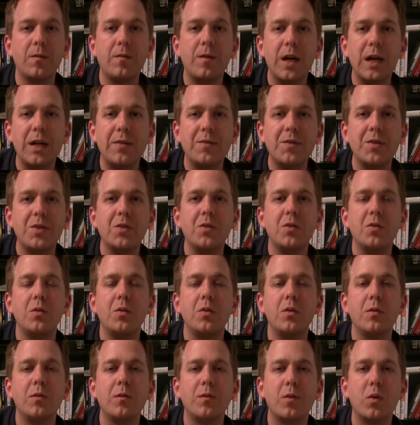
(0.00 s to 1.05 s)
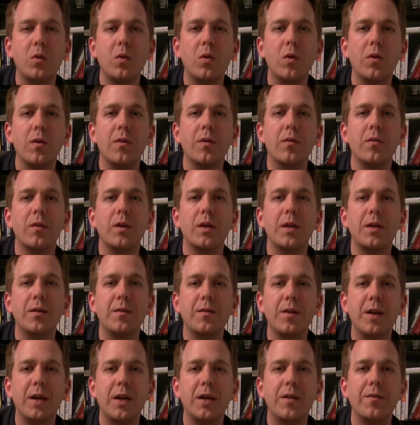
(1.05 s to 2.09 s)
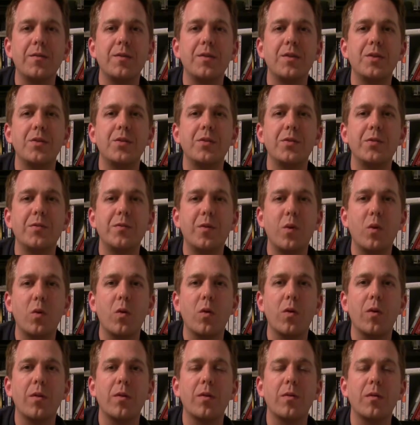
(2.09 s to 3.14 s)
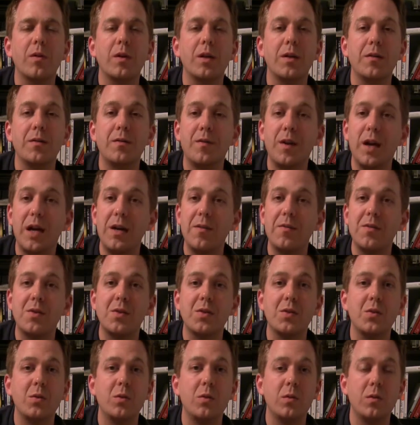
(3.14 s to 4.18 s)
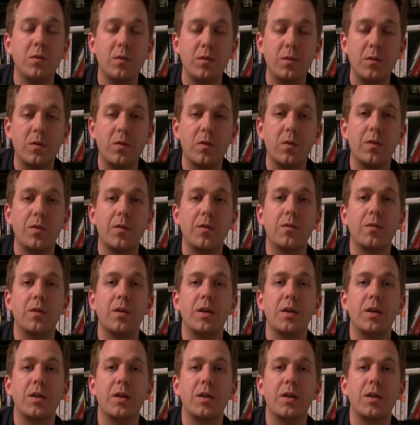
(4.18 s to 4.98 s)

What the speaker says: 5, 2, 4, 3, 5, 2, 4, 3, 5, 2, 4, 3,